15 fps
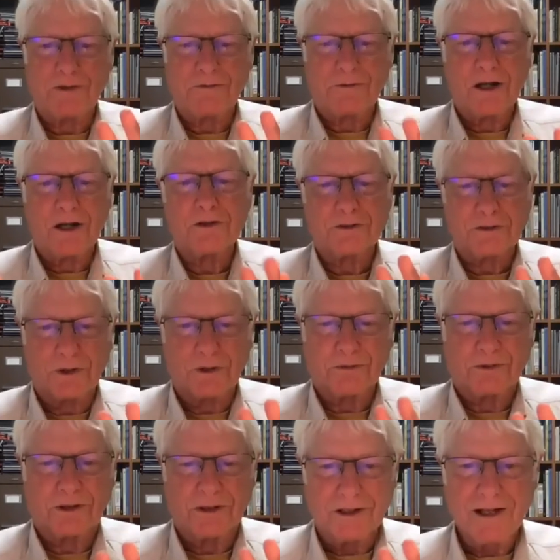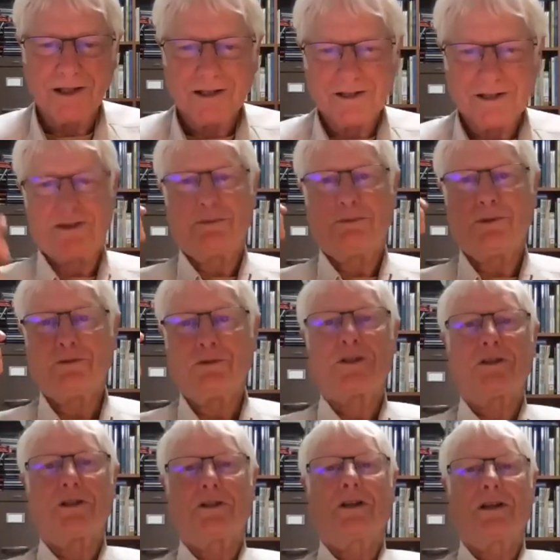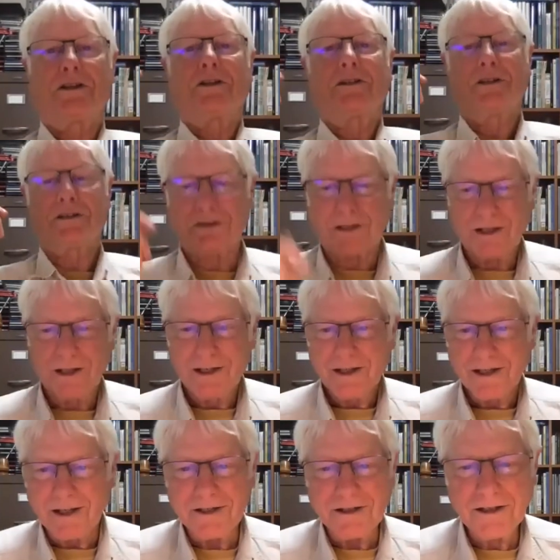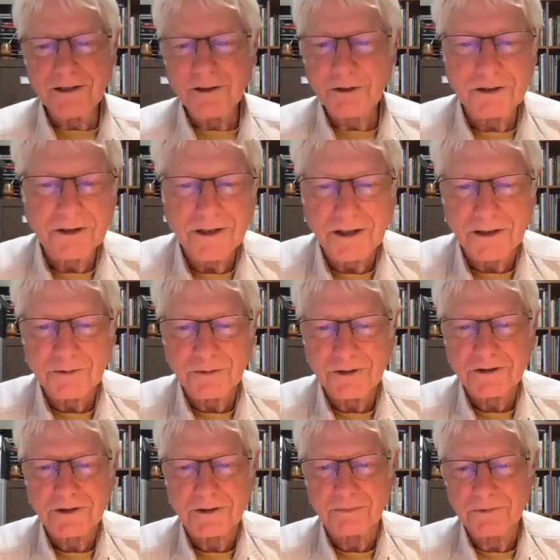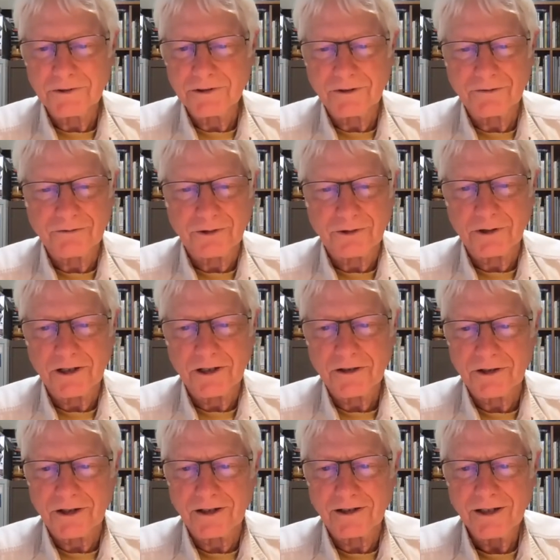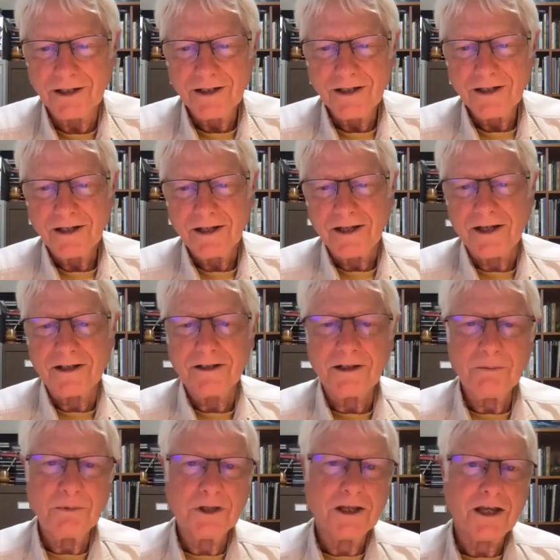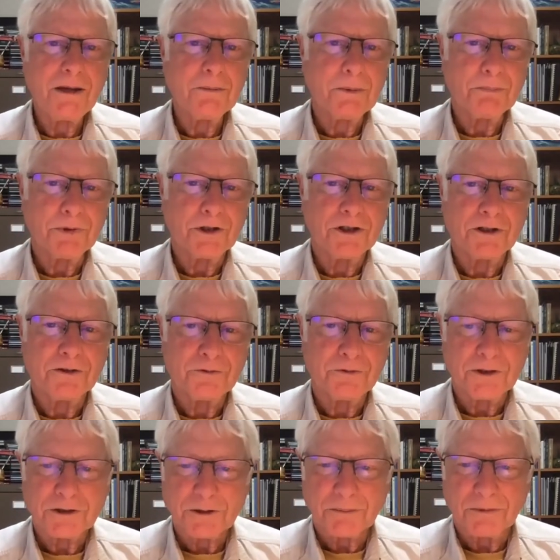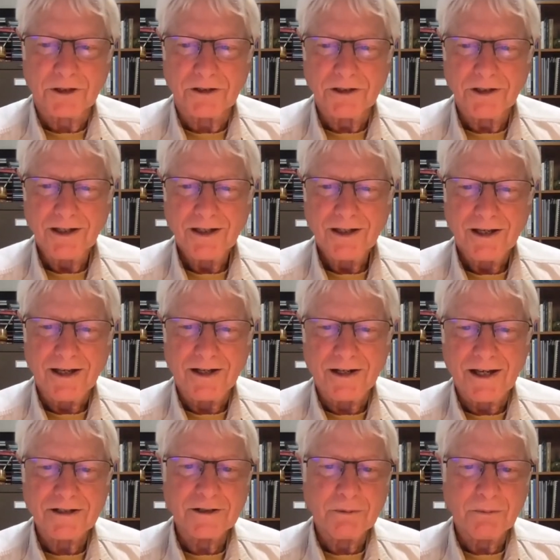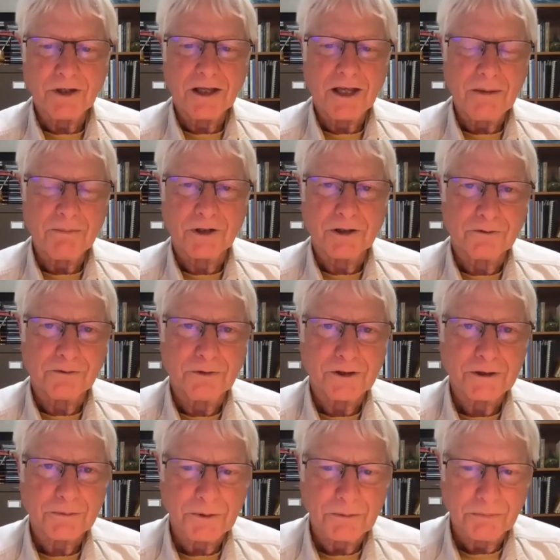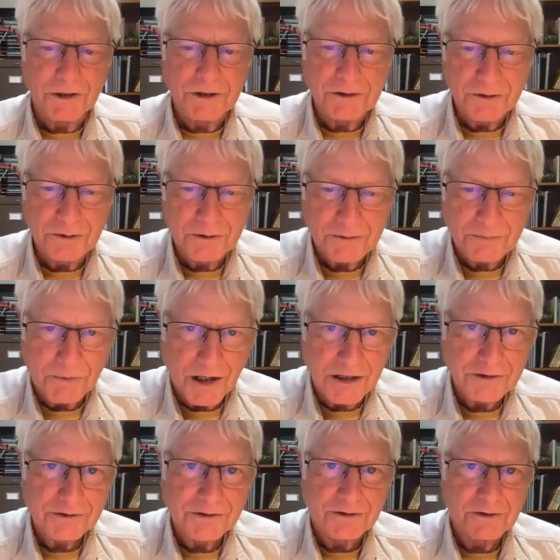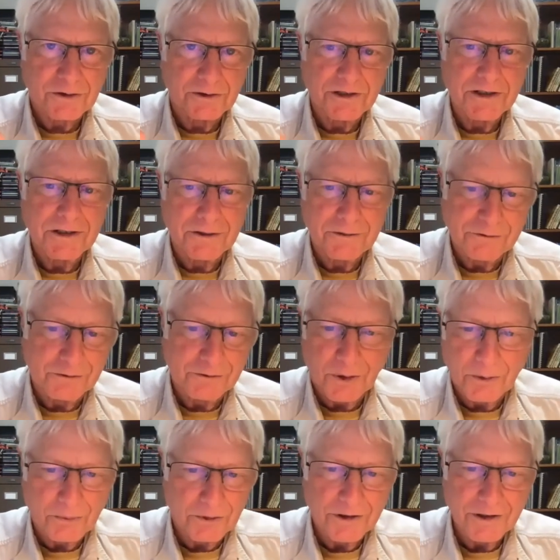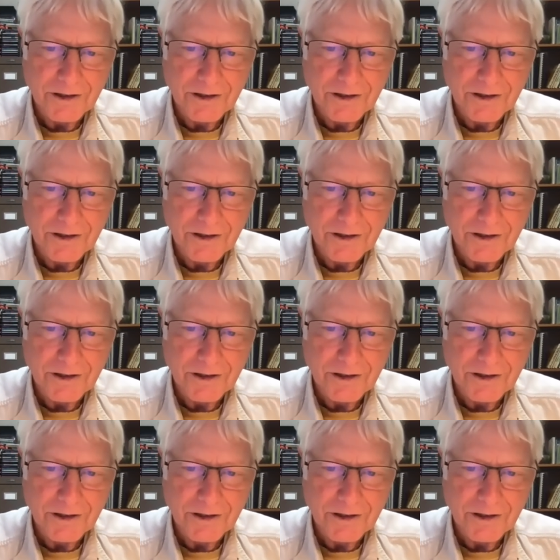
falls over. He'd be fishing like this, and he couldn't catch fish to, to, for anything. And he became a pretty good fisherman. And as he became a good fisherman, pretty soon his posture is leaning forward.